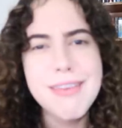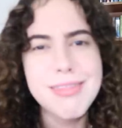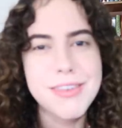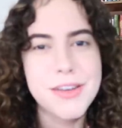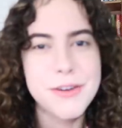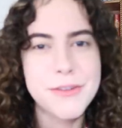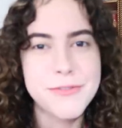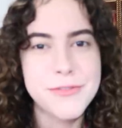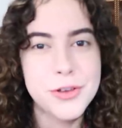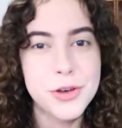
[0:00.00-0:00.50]

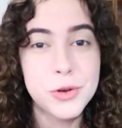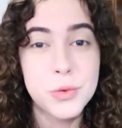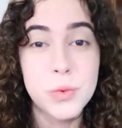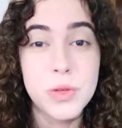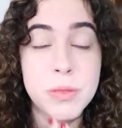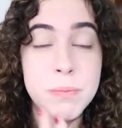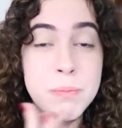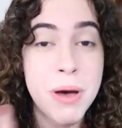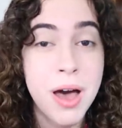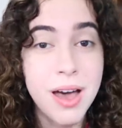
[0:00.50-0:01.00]
They're filled
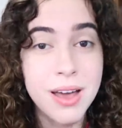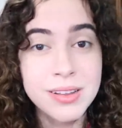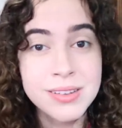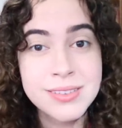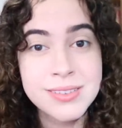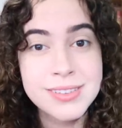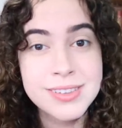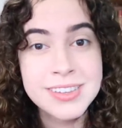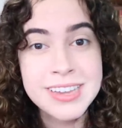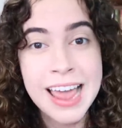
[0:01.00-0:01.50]
with
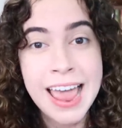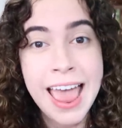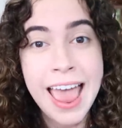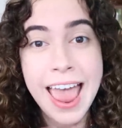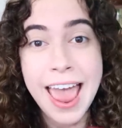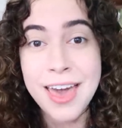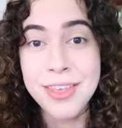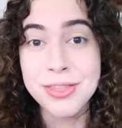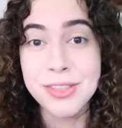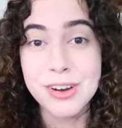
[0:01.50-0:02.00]
puns
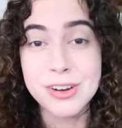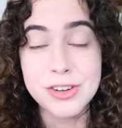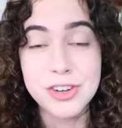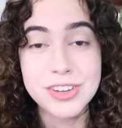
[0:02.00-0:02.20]
and they're